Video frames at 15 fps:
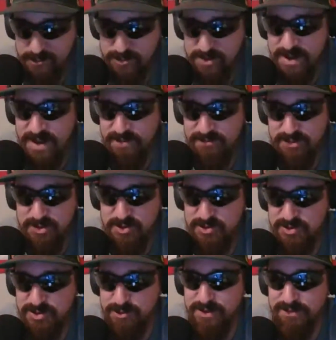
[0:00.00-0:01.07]
I'm gonna have to do
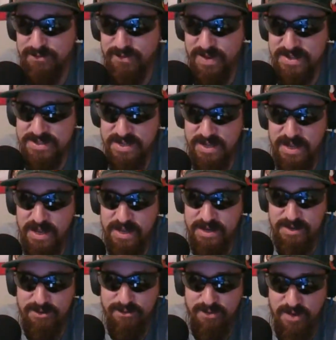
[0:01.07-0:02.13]
some
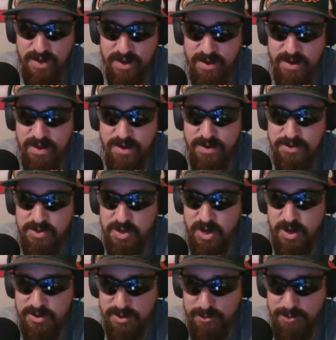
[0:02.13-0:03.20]
investigative,
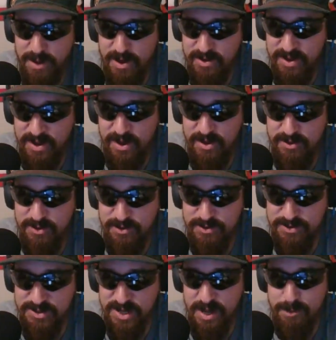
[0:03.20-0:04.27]
Dog the Bounty Hunter
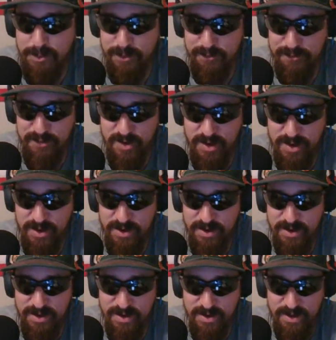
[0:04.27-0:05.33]
type of
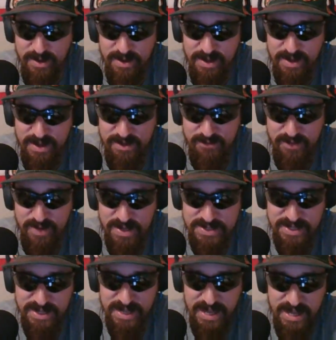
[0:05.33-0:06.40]

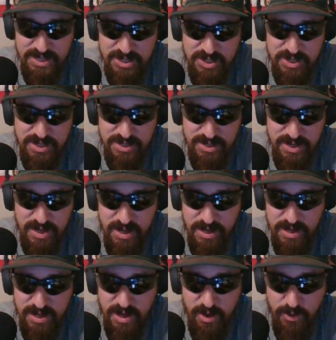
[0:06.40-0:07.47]
investigation
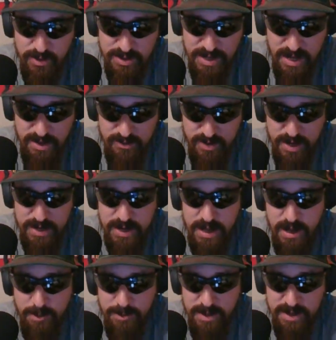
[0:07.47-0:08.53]
going down right
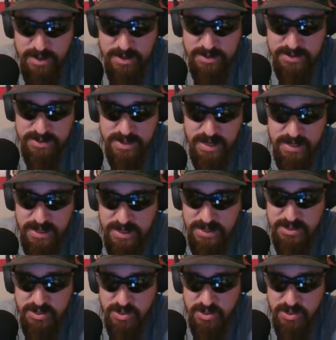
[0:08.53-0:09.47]
now because I need to